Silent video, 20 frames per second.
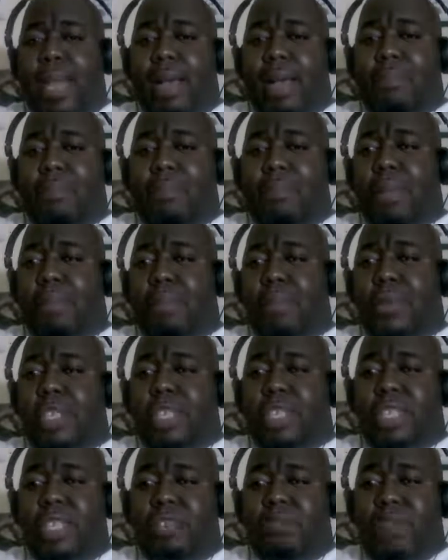not being
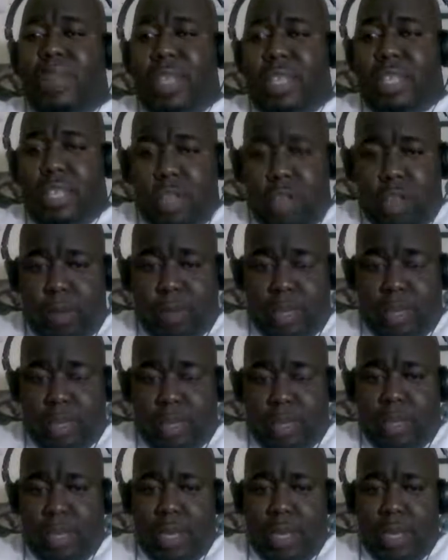perceived as
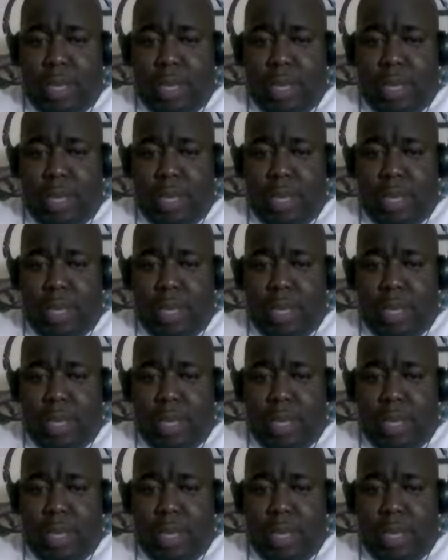humans.